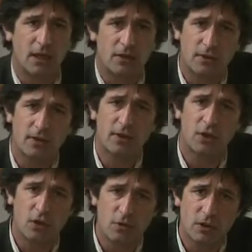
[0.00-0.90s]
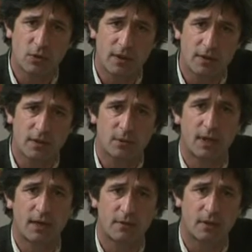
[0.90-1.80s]
So there are huge questions
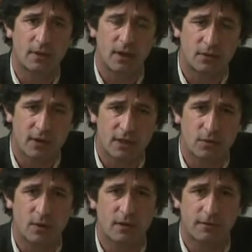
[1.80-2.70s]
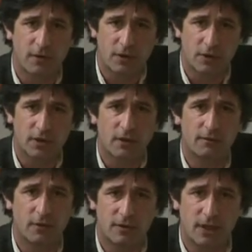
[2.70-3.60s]
we have to address with the function of
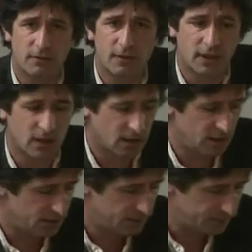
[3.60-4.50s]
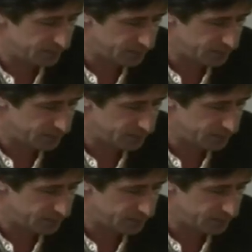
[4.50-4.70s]
food safety in Ireland.